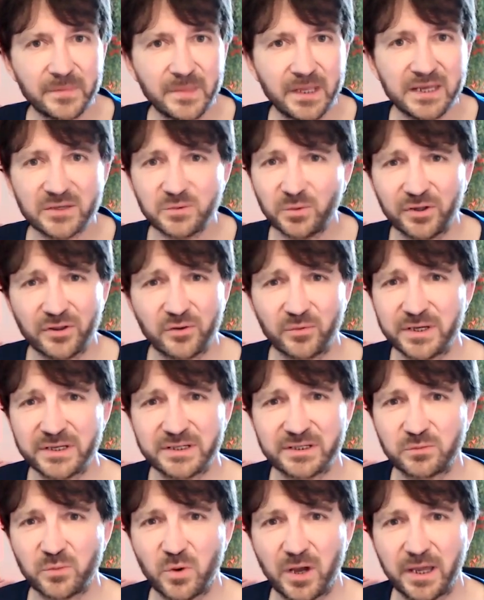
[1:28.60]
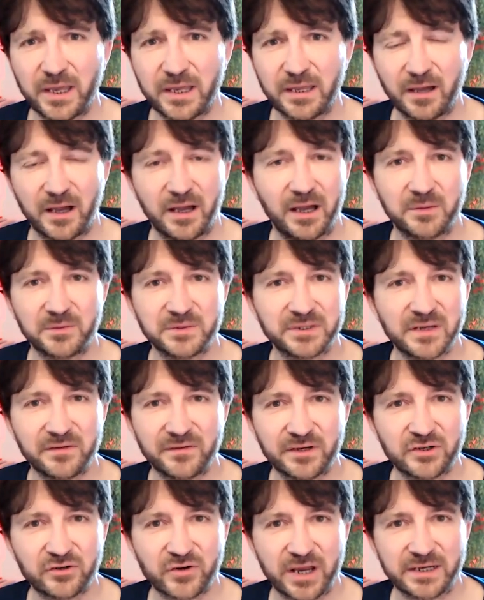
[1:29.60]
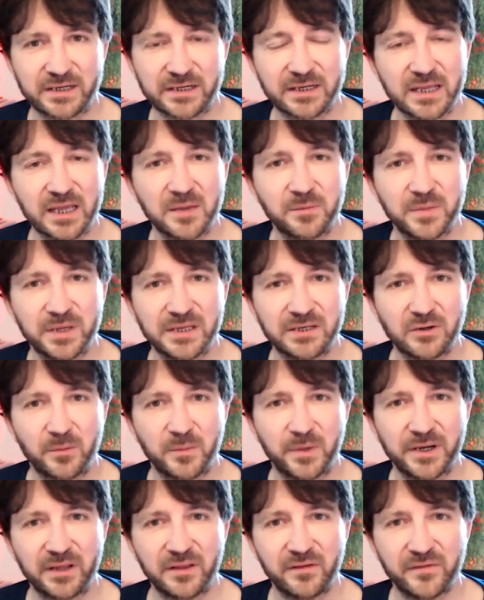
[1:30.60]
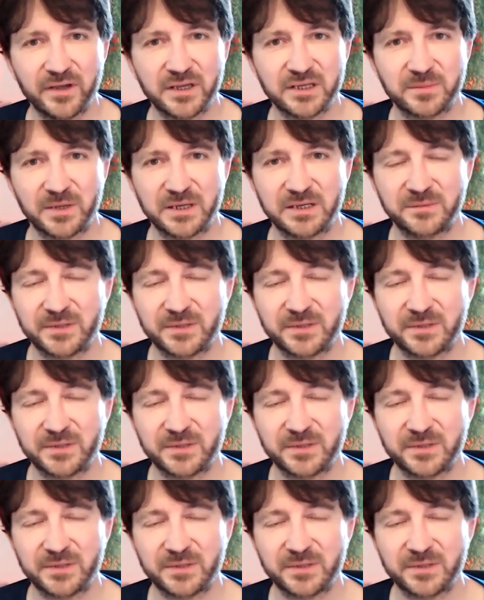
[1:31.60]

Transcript: it's one of the reasons why I was even attracted to EMP.money in the first place,